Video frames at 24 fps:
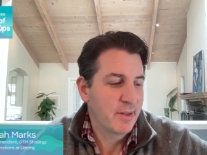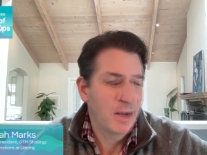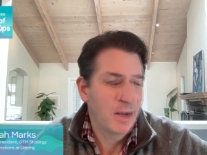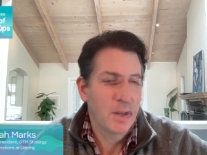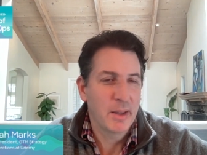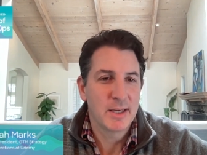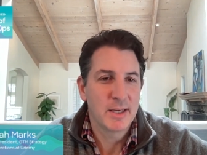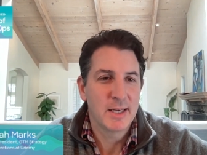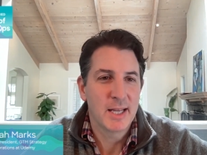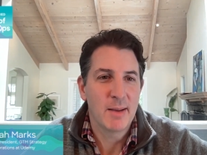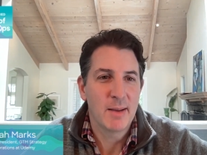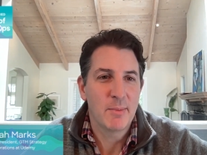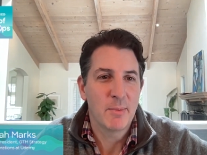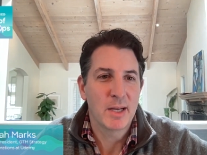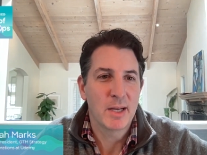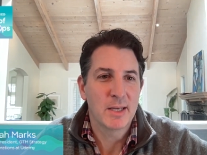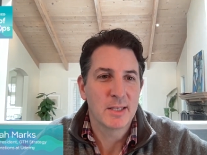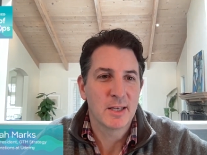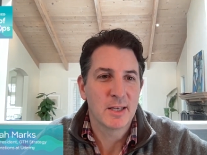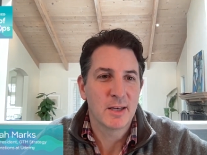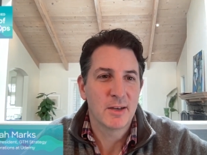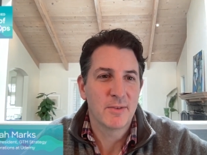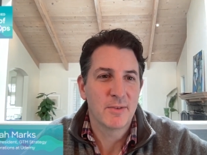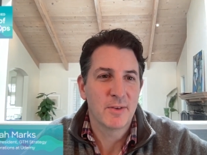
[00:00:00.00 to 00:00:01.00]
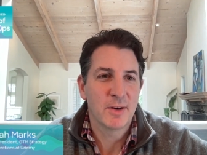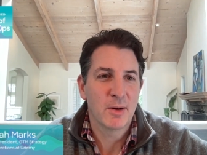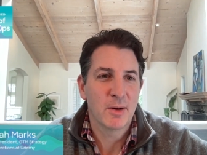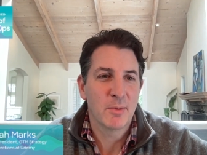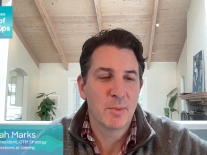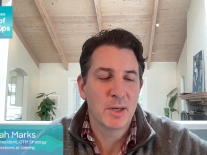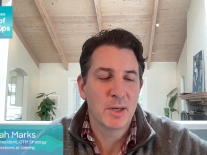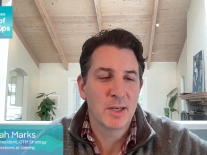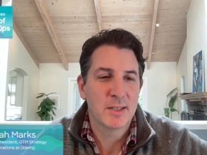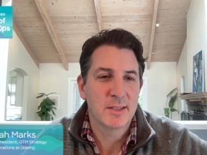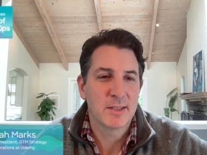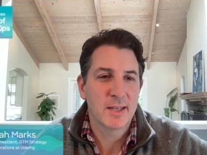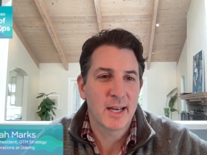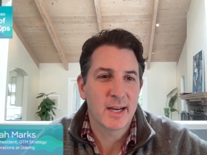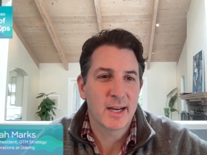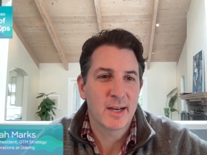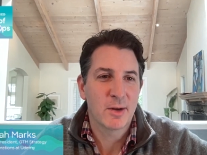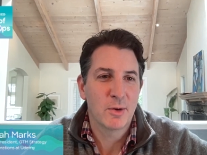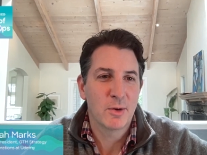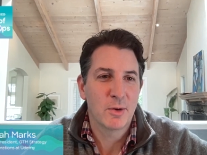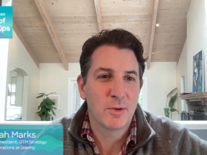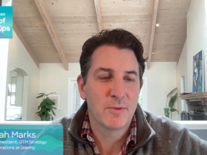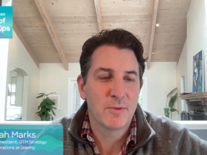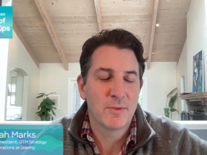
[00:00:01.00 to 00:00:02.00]
Probably date myself here, but it's
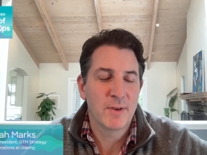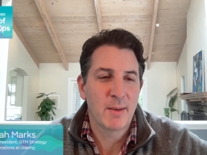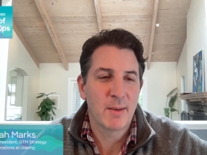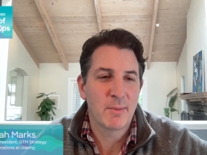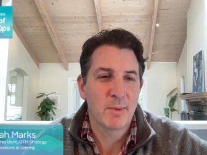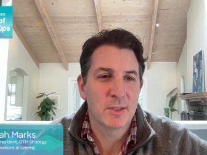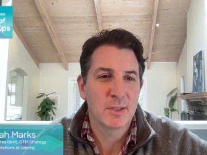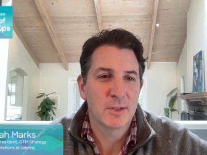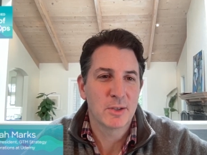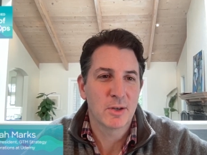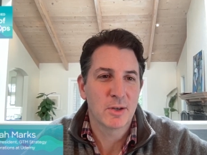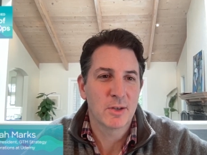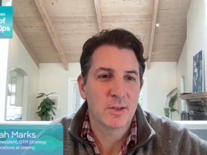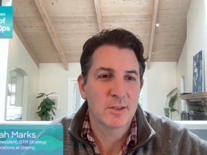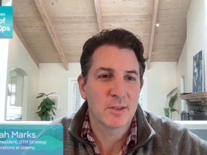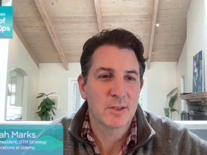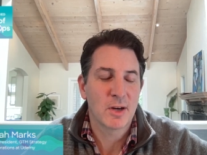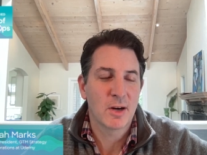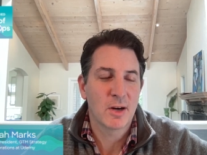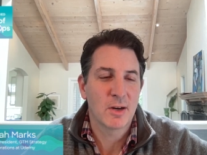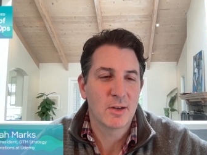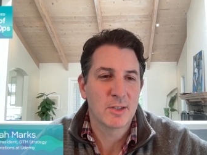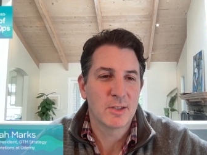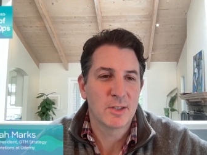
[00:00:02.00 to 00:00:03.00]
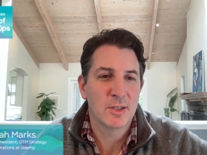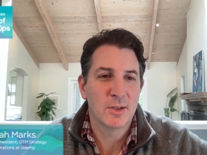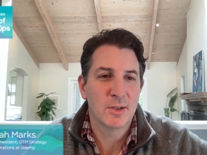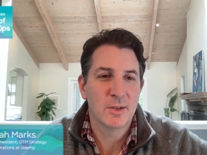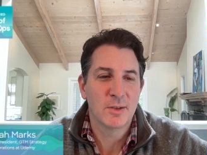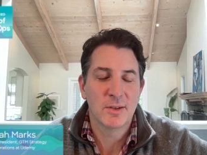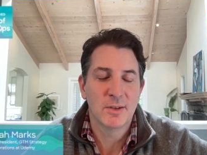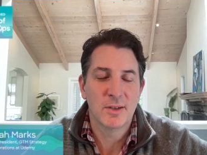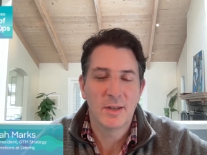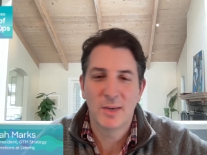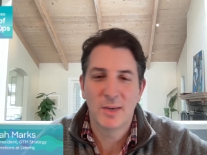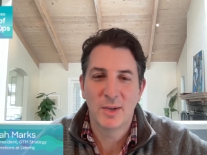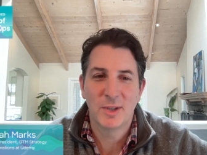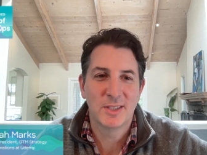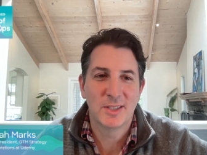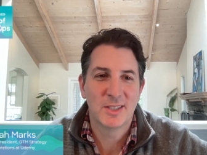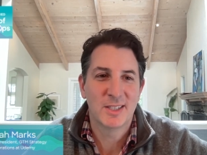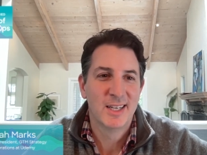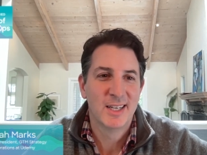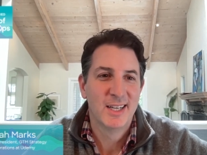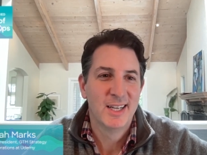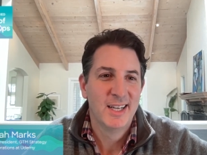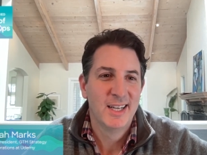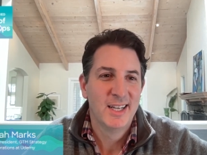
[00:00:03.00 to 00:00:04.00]
like an old family circus cartoon,
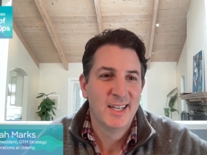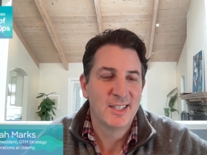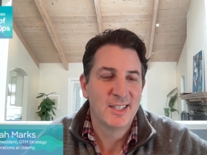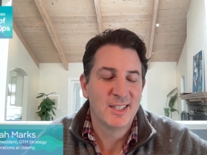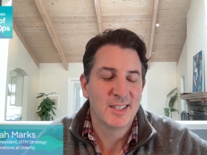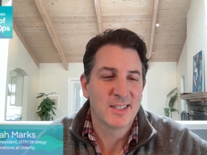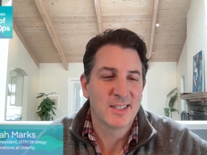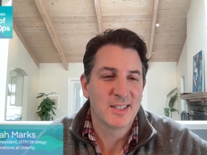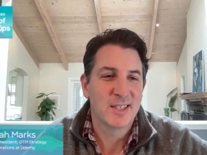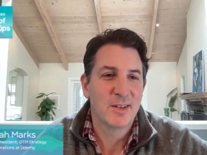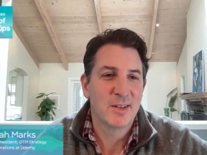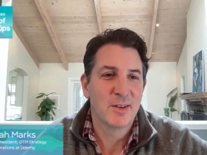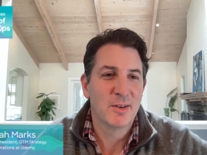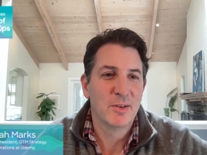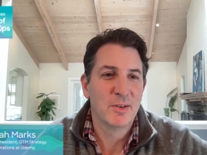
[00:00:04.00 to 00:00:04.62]
which just